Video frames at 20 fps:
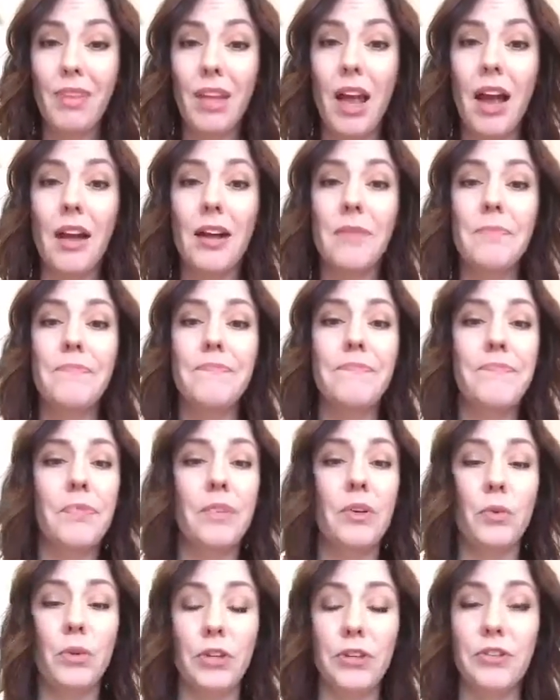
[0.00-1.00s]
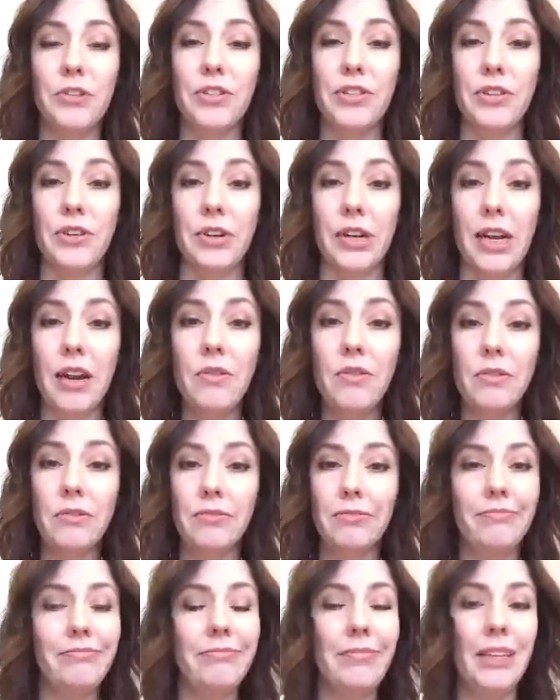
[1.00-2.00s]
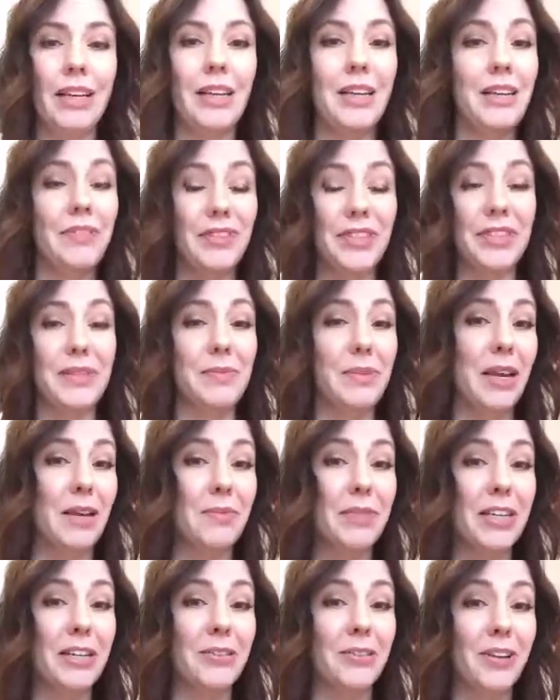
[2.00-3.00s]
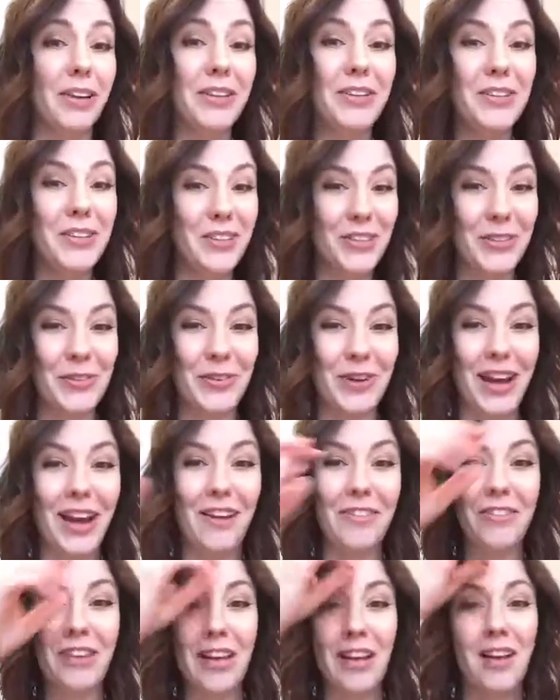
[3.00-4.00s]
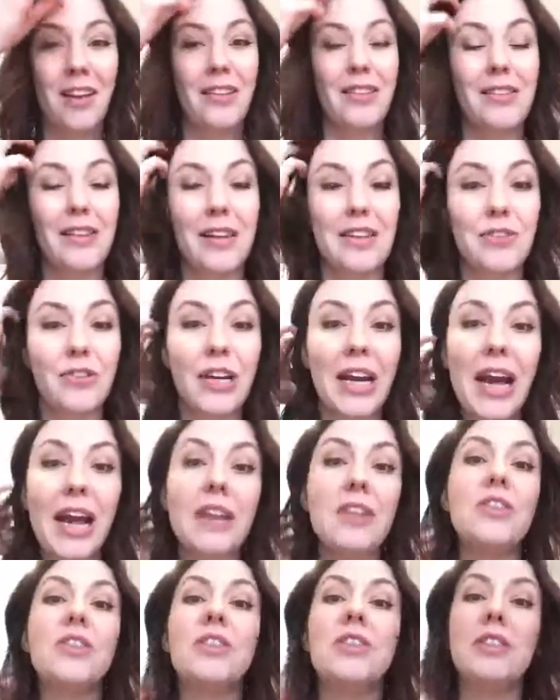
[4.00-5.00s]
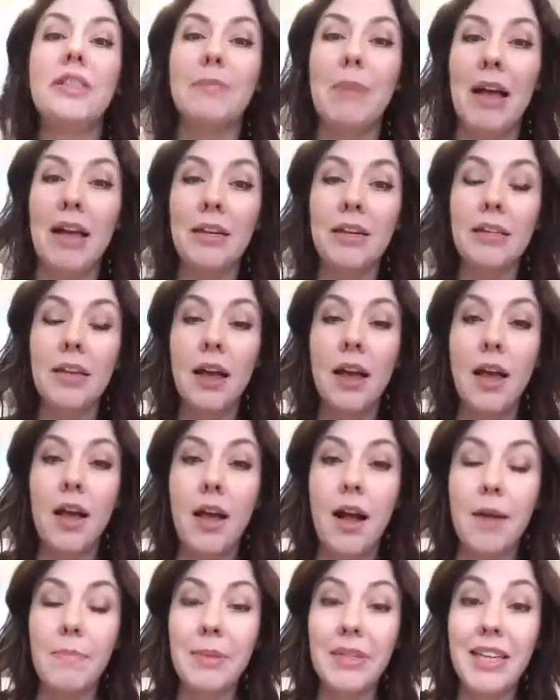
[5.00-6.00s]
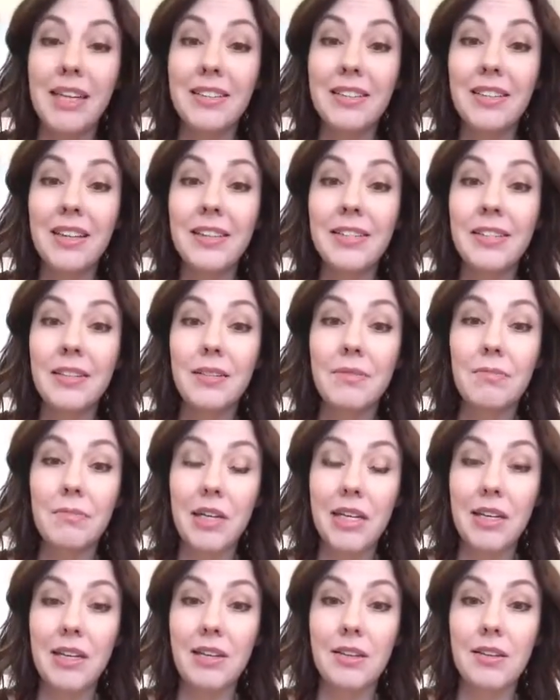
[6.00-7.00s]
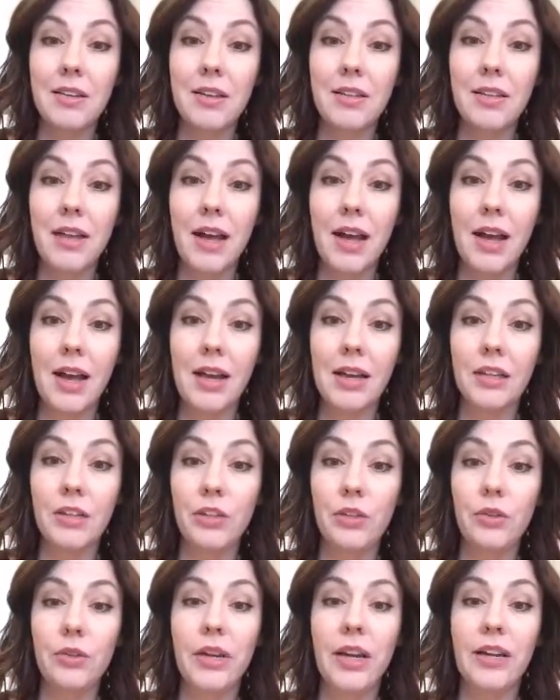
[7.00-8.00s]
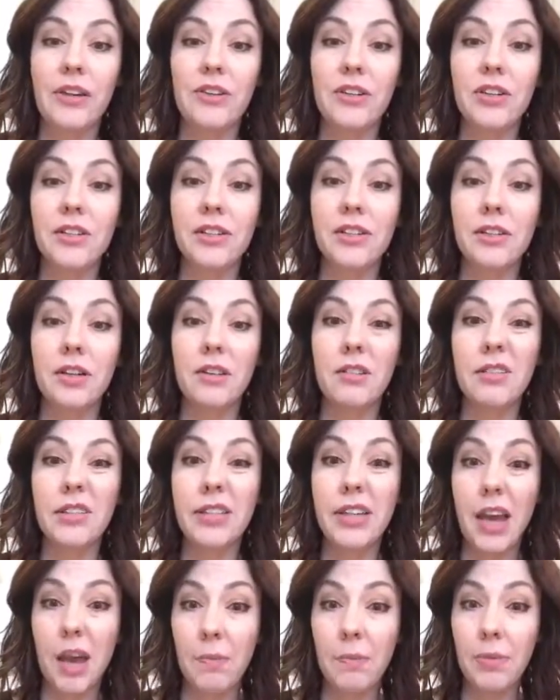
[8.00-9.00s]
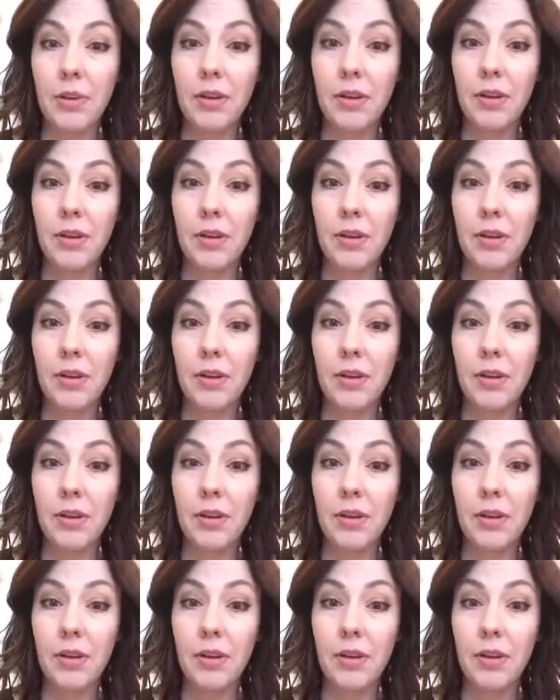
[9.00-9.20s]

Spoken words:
when you're just starting out, and even sometimes later on, you just don't have the extra cash to spend. But that doesn't mean that you can just skip